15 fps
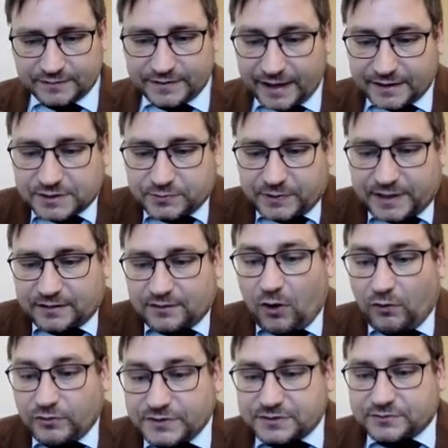Next, we can
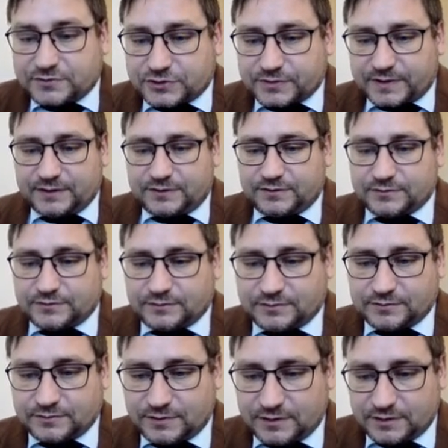also try
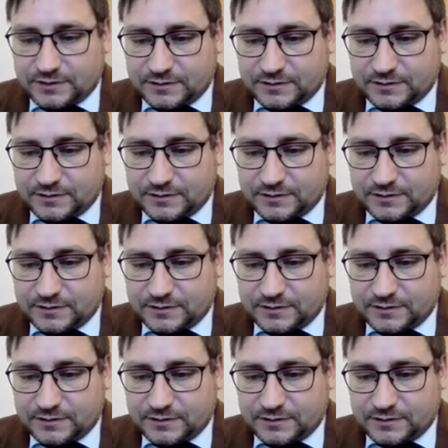to